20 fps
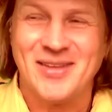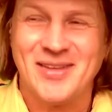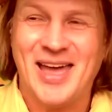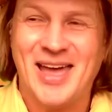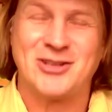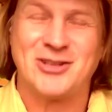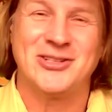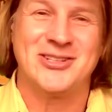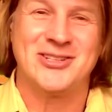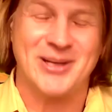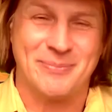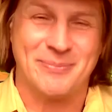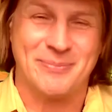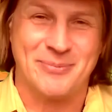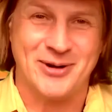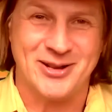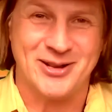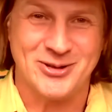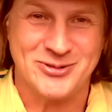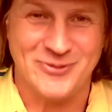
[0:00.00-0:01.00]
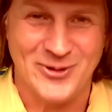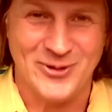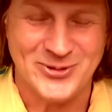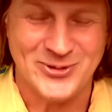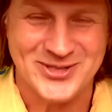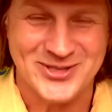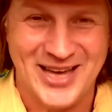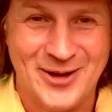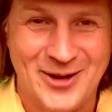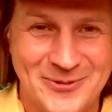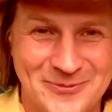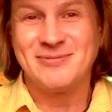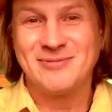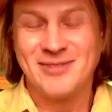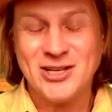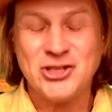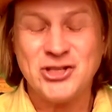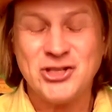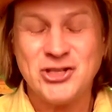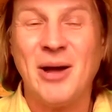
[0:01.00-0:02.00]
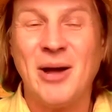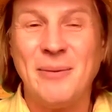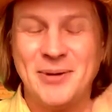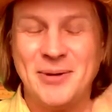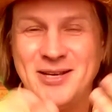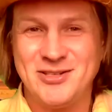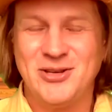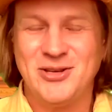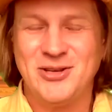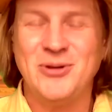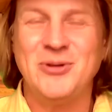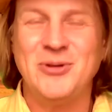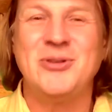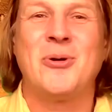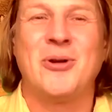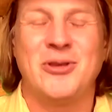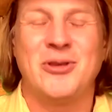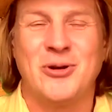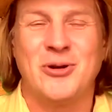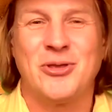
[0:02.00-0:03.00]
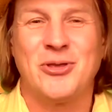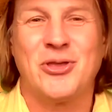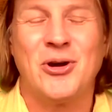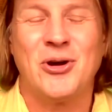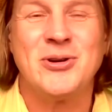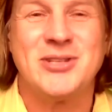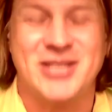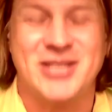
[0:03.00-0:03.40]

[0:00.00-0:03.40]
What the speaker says: actually separating those phones out. Let's jump into your third